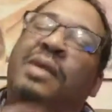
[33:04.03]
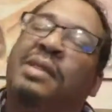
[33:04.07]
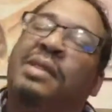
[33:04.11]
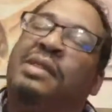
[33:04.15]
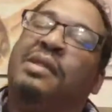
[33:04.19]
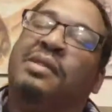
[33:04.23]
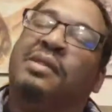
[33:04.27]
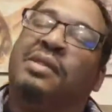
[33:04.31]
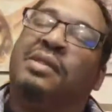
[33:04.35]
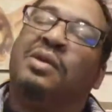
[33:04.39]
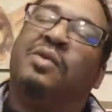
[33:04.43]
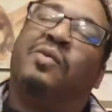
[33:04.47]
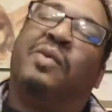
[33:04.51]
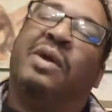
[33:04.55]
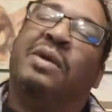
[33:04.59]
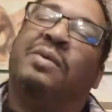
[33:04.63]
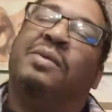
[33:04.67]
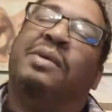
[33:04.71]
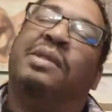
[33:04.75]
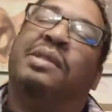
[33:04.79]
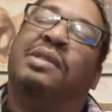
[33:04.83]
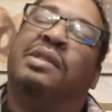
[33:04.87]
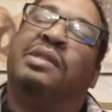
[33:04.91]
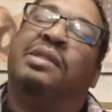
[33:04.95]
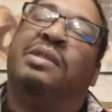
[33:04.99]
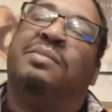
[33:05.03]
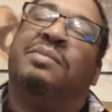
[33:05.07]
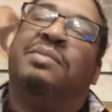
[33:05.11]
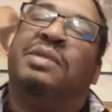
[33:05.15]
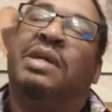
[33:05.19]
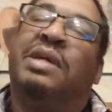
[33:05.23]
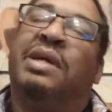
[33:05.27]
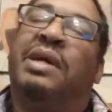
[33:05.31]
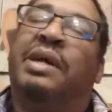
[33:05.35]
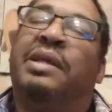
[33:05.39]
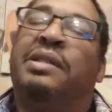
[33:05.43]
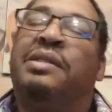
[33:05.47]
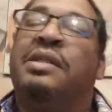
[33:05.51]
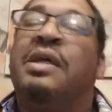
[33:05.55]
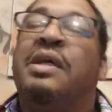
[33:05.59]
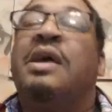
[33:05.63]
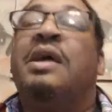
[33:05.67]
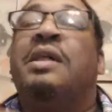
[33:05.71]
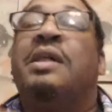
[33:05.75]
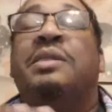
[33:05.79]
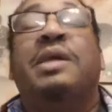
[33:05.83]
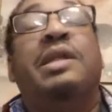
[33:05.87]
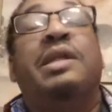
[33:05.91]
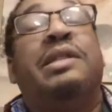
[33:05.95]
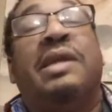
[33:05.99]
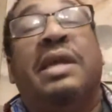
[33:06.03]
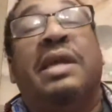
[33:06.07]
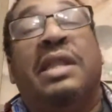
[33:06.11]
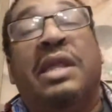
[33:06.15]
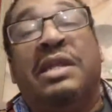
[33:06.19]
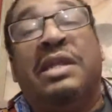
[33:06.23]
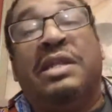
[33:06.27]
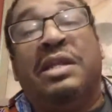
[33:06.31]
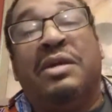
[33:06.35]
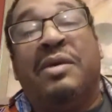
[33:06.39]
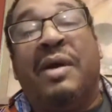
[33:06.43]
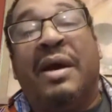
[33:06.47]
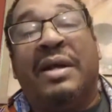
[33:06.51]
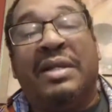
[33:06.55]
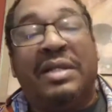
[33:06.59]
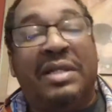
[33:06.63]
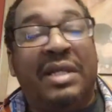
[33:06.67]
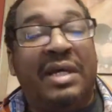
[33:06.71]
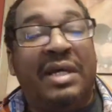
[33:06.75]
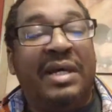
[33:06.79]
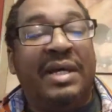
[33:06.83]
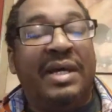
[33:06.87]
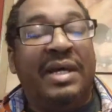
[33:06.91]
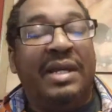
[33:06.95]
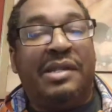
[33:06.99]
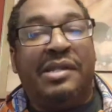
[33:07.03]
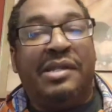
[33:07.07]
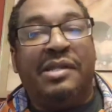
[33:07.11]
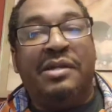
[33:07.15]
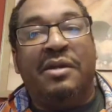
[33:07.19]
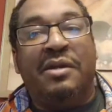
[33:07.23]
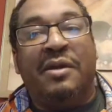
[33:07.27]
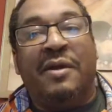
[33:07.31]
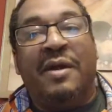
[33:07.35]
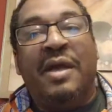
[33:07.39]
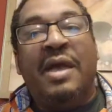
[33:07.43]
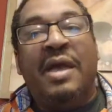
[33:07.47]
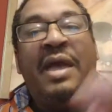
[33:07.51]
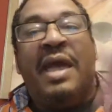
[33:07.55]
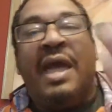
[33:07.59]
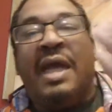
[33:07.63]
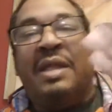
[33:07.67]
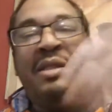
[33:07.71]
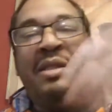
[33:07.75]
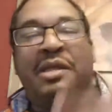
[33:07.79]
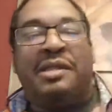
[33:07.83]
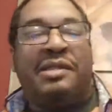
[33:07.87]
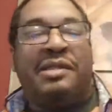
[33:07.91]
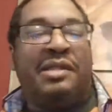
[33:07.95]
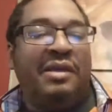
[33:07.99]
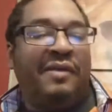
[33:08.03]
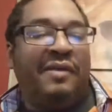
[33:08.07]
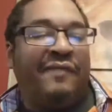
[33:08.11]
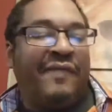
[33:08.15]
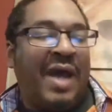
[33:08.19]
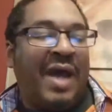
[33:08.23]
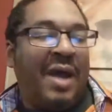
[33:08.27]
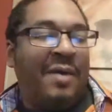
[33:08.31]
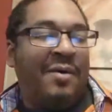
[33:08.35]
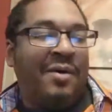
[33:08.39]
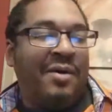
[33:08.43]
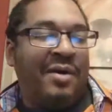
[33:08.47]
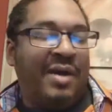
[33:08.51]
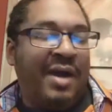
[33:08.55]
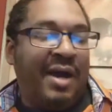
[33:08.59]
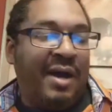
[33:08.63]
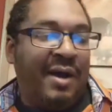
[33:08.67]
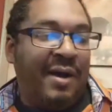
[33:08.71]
seen some great ones and some duds. Let's get into our duds here, and let's see if our